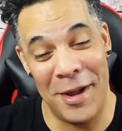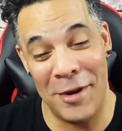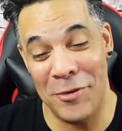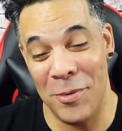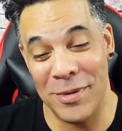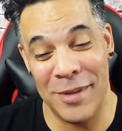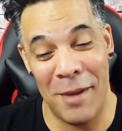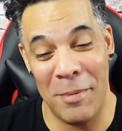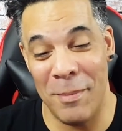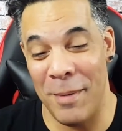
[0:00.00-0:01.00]
I don't know what
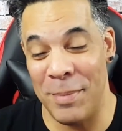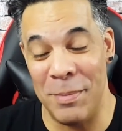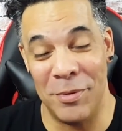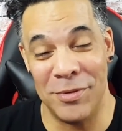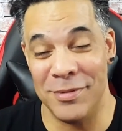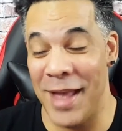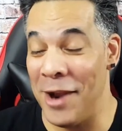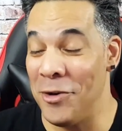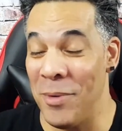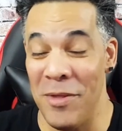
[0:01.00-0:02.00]
type of people. I
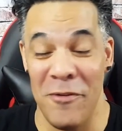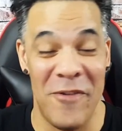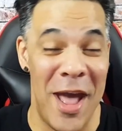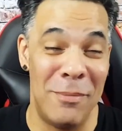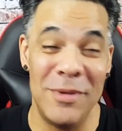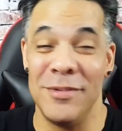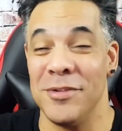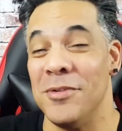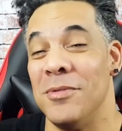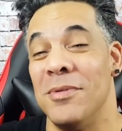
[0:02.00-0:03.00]
don't know what other families
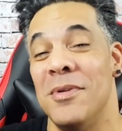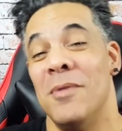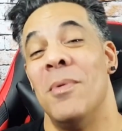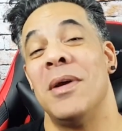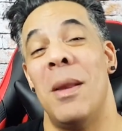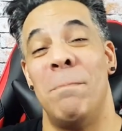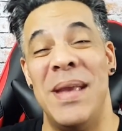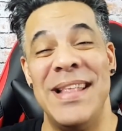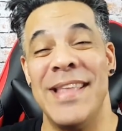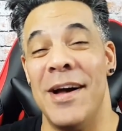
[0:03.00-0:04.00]
do. What kind of
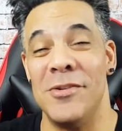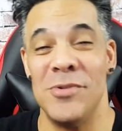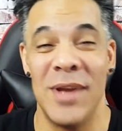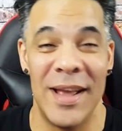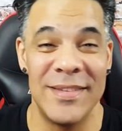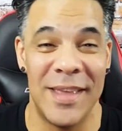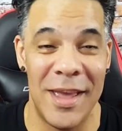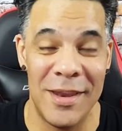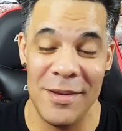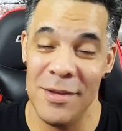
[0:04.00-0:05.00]
beat down you guys
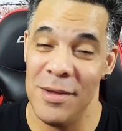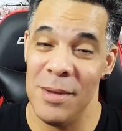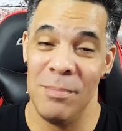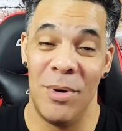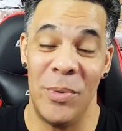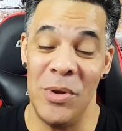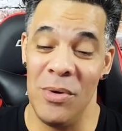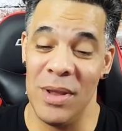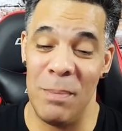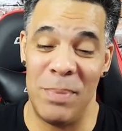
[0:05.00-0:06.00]
get. But we
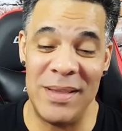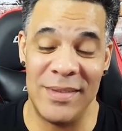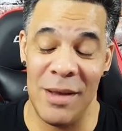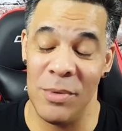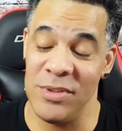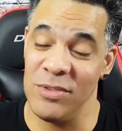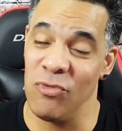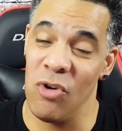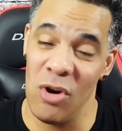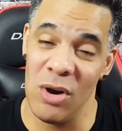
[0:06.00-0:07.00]
all get beat down, which is
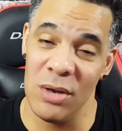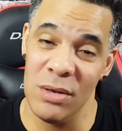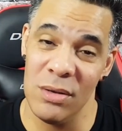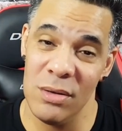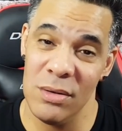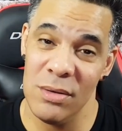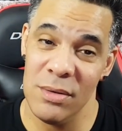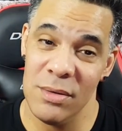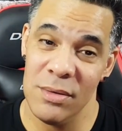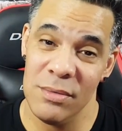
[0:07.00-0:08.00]
wrong.
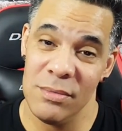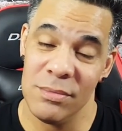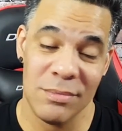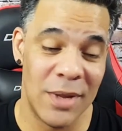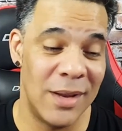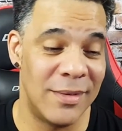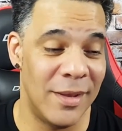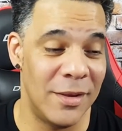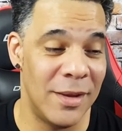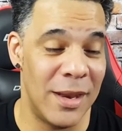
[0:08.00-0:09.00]
Gotta
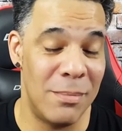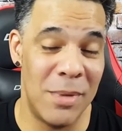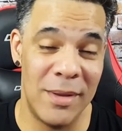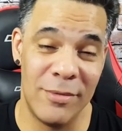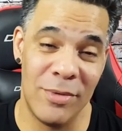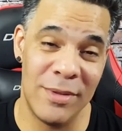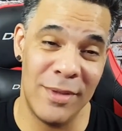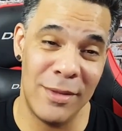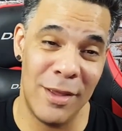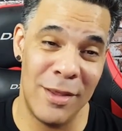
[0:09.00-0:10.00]
tell you, gotta admit, it's
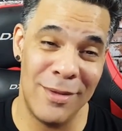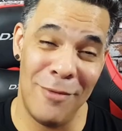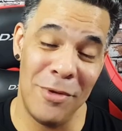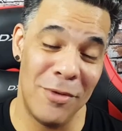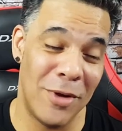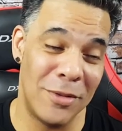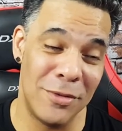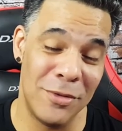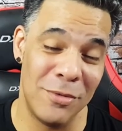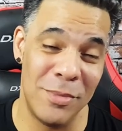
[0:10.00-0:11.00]
not really right to
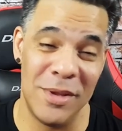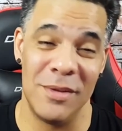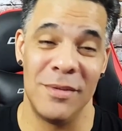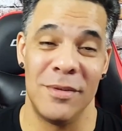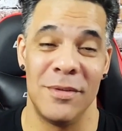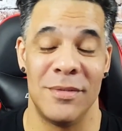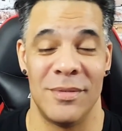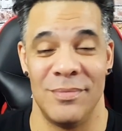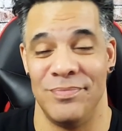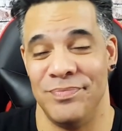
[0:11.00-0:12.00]
do, man. Because,